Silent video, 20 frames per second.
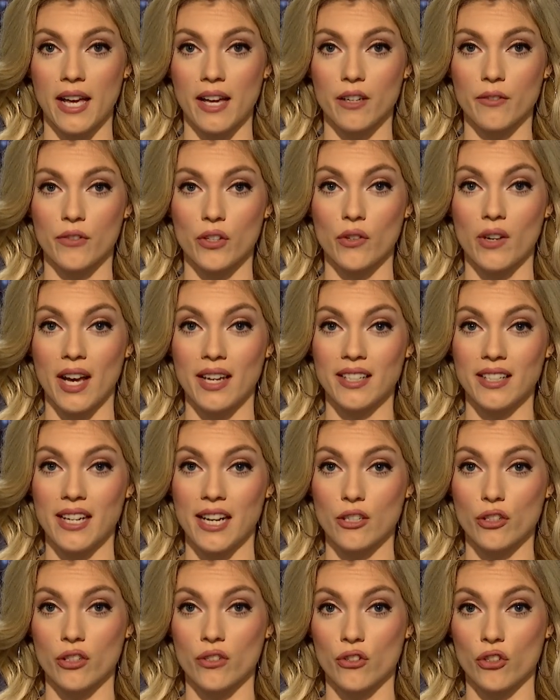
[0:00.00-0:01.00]
out of the United
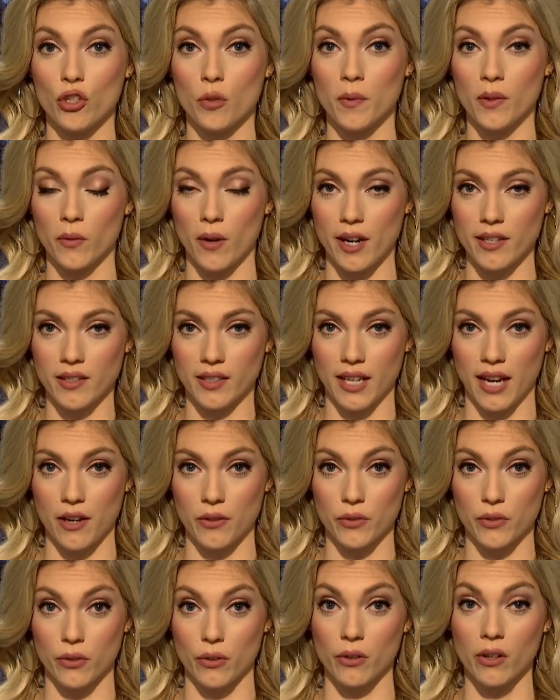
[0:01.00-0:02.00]
Nations Human Rights
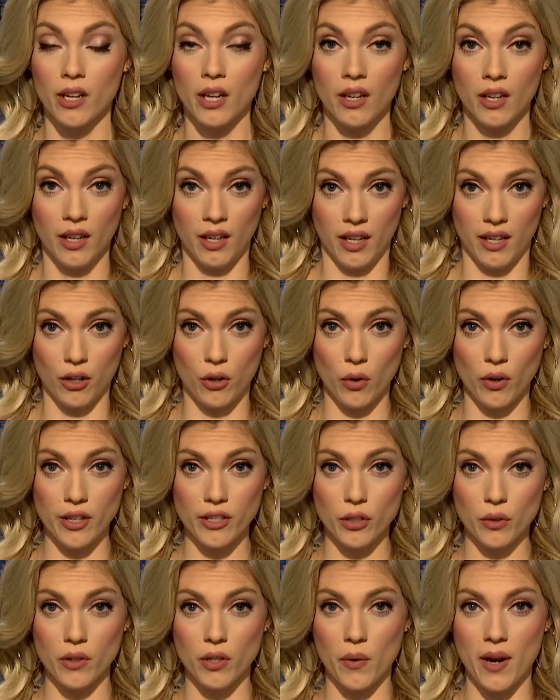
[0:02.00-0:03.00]
Council. And
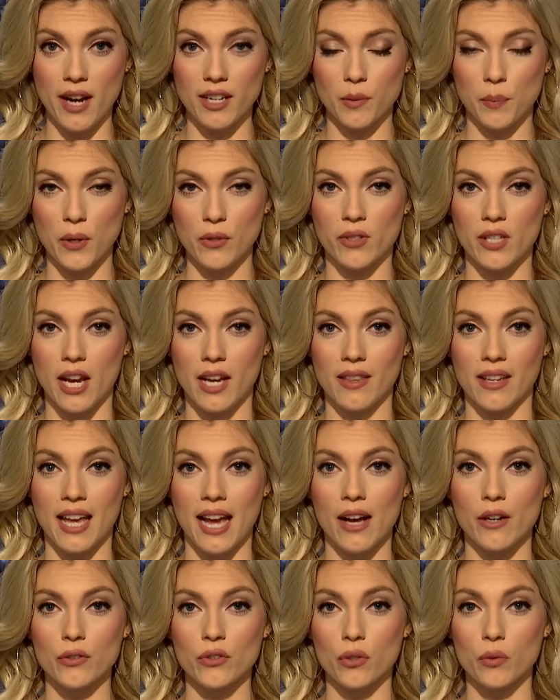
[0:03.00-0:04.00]
according to a new expose, the
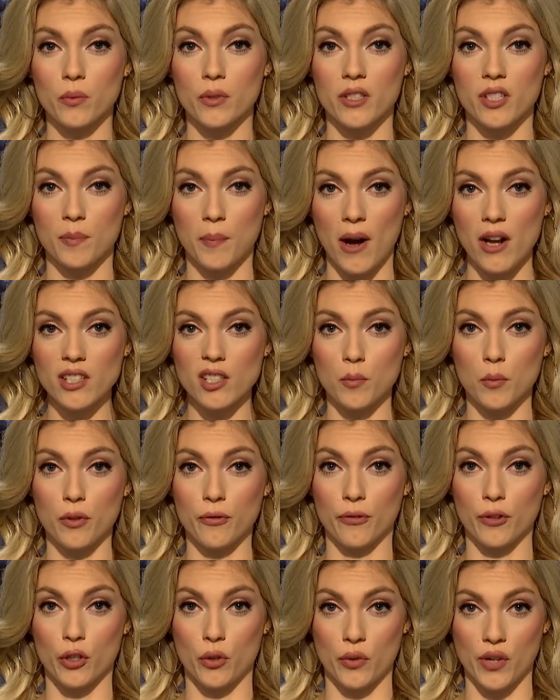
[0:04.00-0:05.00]
council responsible
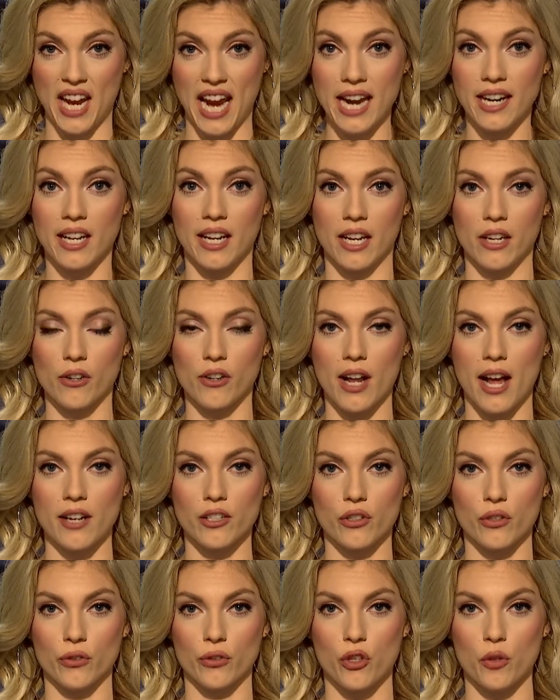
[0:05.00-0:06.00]
for creating
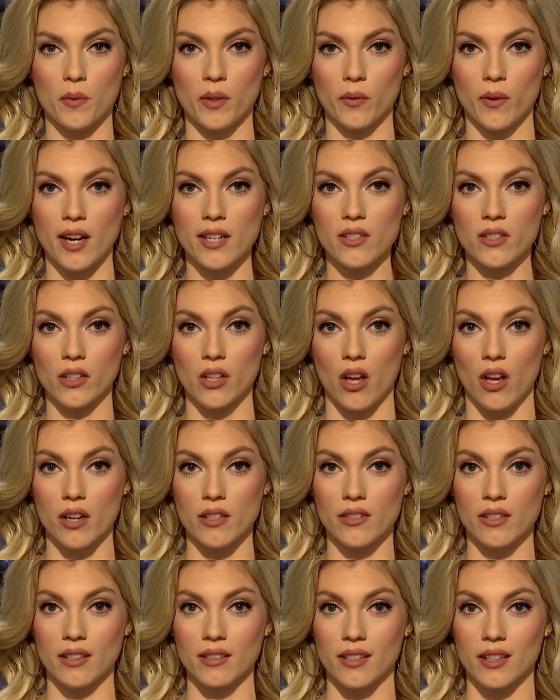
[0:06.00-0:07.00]
international human rights
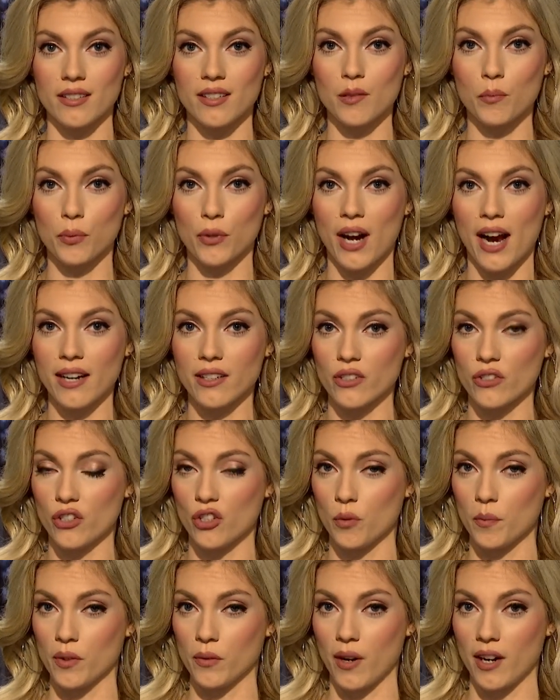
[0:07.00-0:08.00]
laws doesn't practice
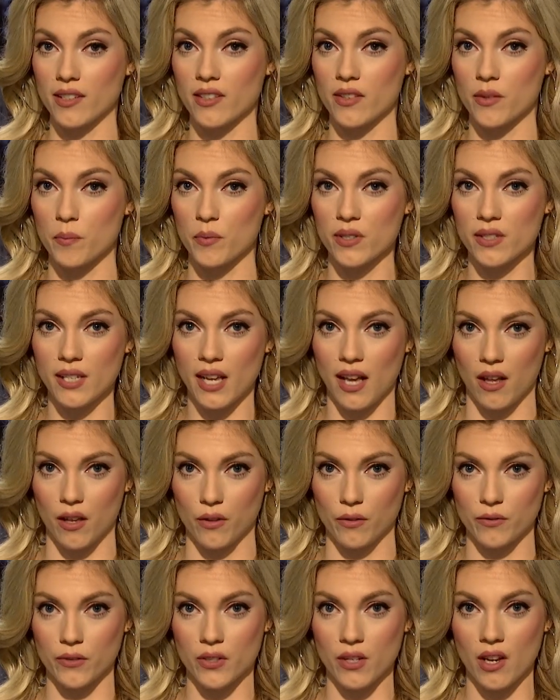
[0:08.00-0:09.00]
human rights
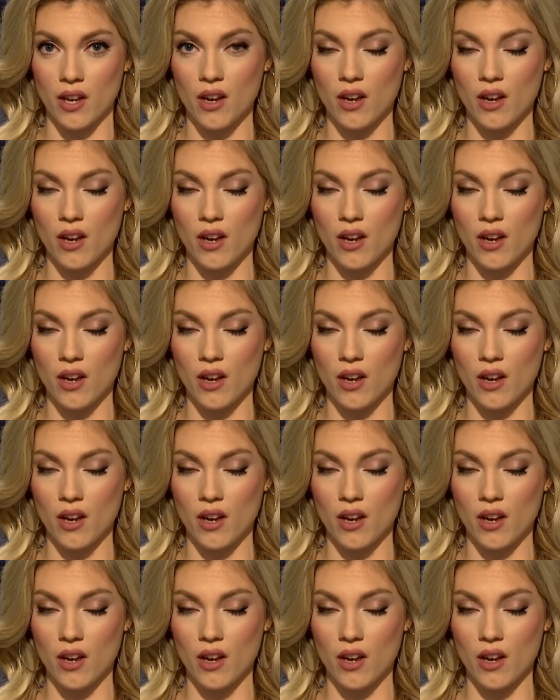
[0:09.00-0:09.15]
themselves.